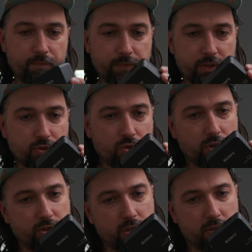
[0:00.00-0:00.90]
This
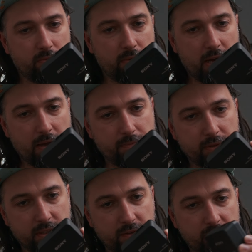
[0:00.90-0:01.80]
charger, I
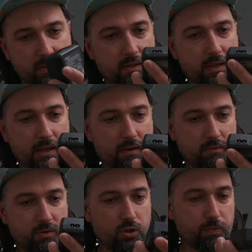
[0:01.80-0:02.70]
believe, is like
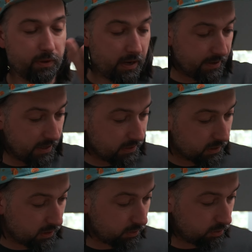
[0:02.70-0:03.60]
super
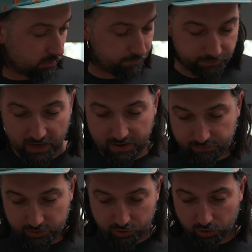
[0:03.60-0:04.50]
identical to
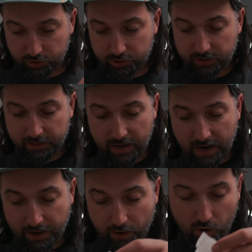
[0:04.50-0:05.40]
every charger that
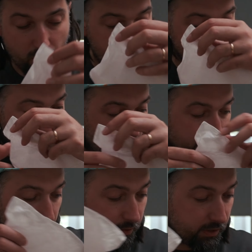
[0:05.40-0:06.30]
I own, so I
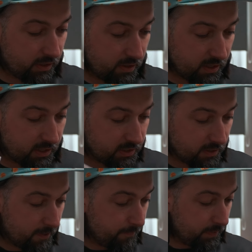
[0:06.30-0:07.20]
don't need this.
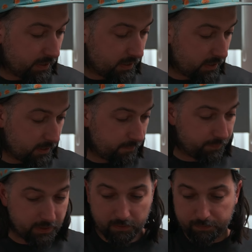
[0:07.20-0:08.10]

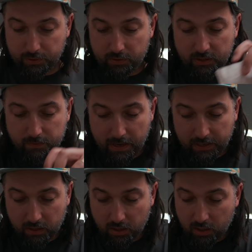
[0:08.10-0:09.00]
I'll put this
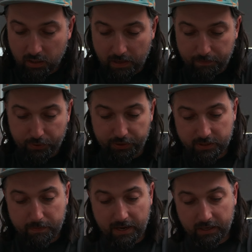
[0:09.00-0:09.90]
back here, I'll put
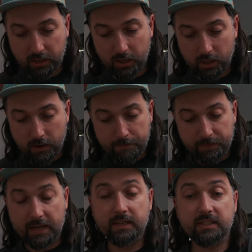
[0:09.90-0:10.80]
this back here,
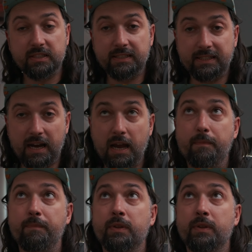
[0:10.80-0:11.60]
and this is the time.